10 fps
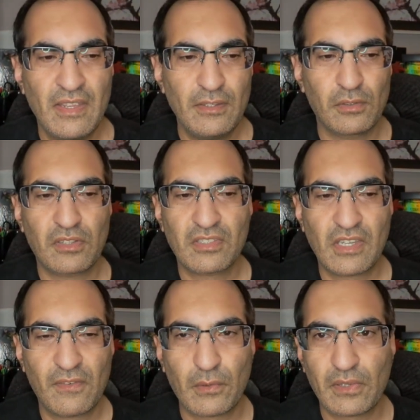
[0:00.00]
you'll
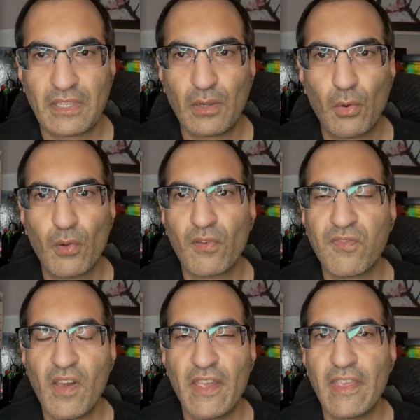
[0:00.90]
discover the
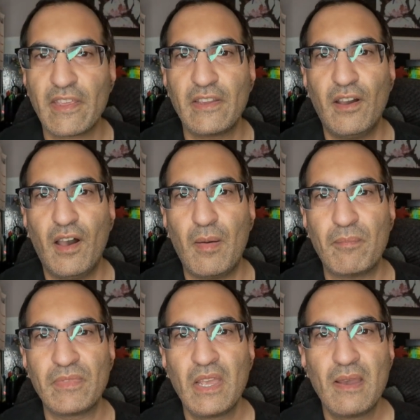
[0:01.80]

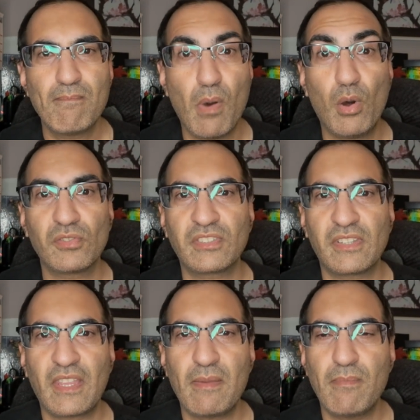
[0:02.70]
horrifying molds
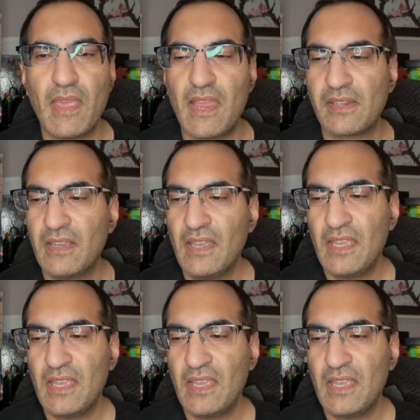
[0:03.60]
that they made.